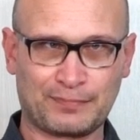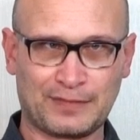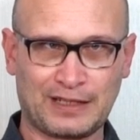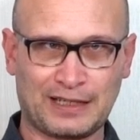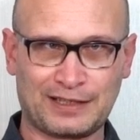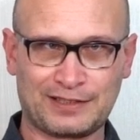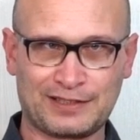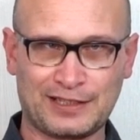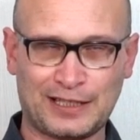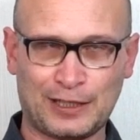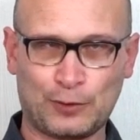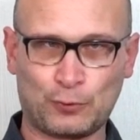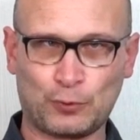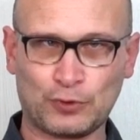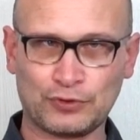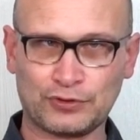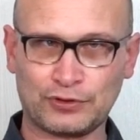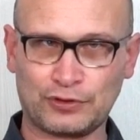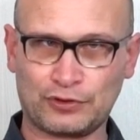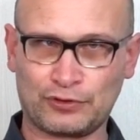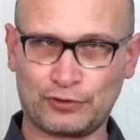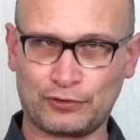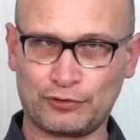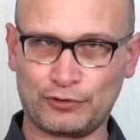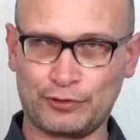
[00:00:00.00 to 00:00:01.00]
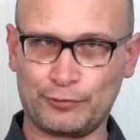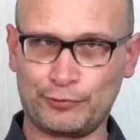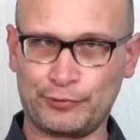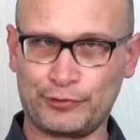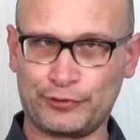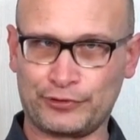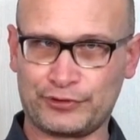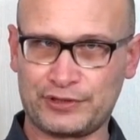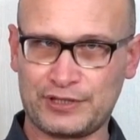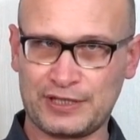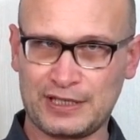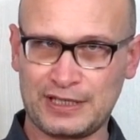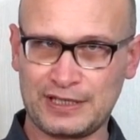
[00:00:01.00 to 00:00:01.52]
I said I wasn't going to
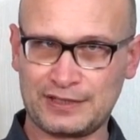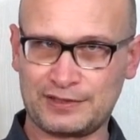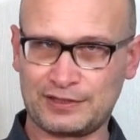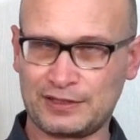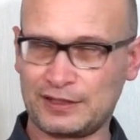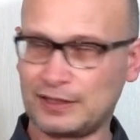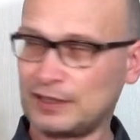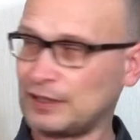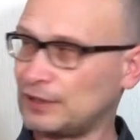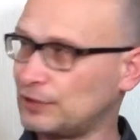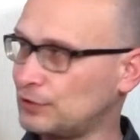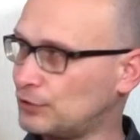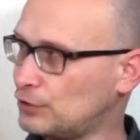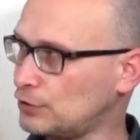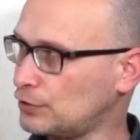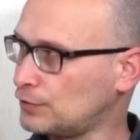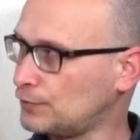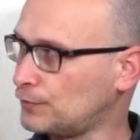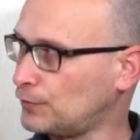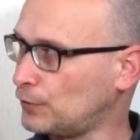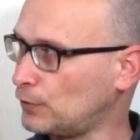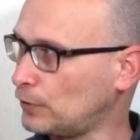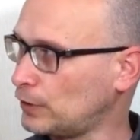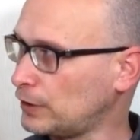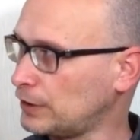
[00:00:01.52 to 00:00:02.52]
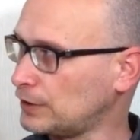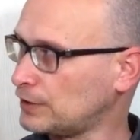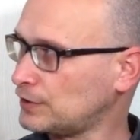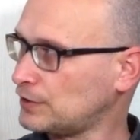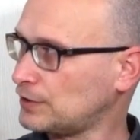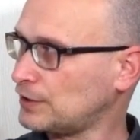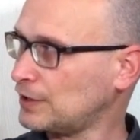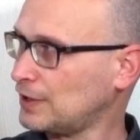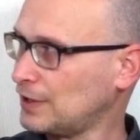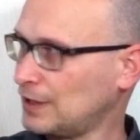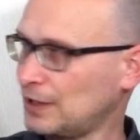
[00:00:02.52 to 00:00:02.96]
rotate it and just focus